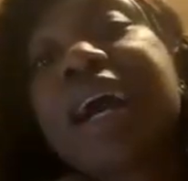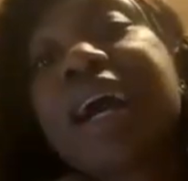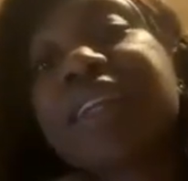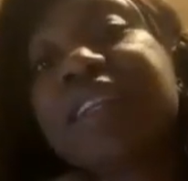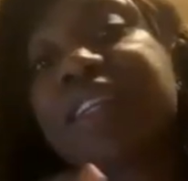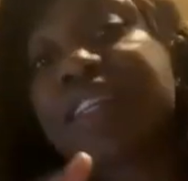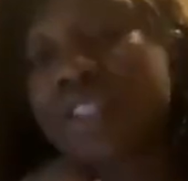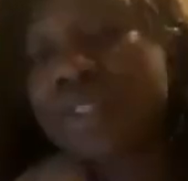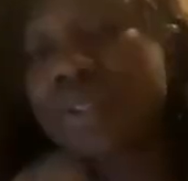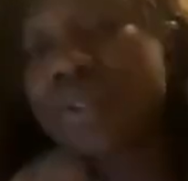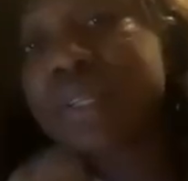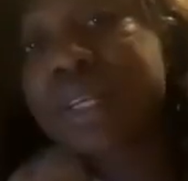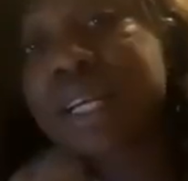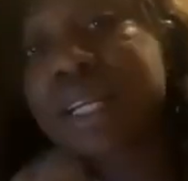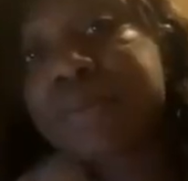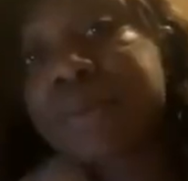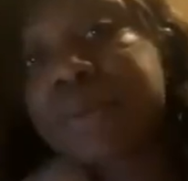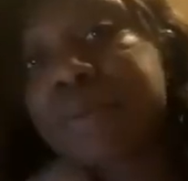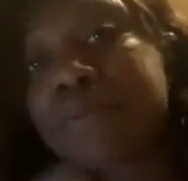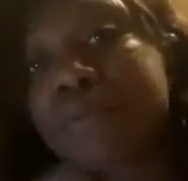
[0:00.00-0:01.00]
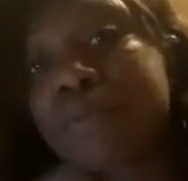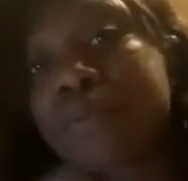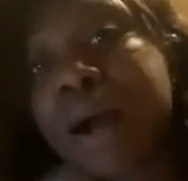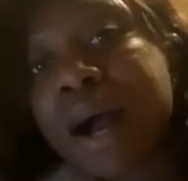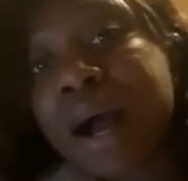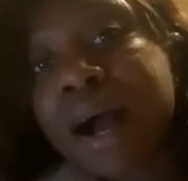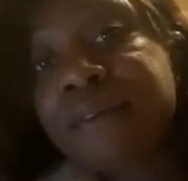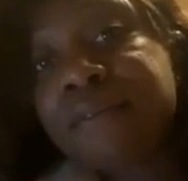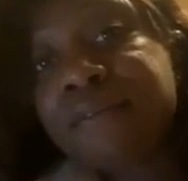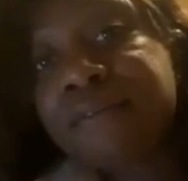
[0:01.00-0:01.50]
and ensure that people
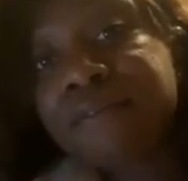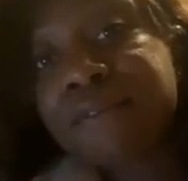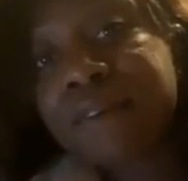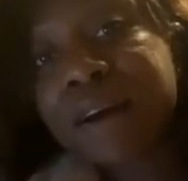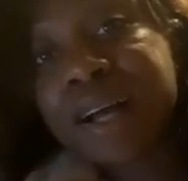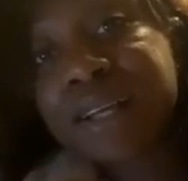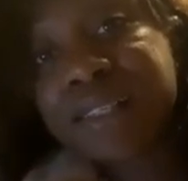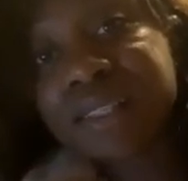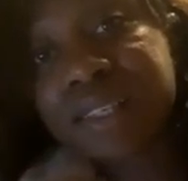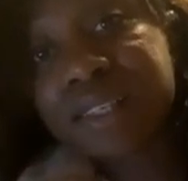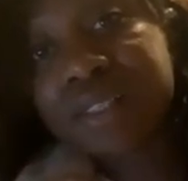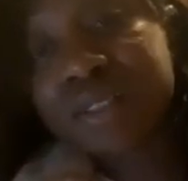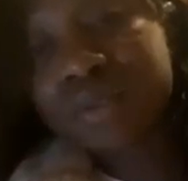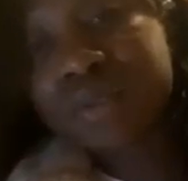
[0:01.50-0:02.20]
have access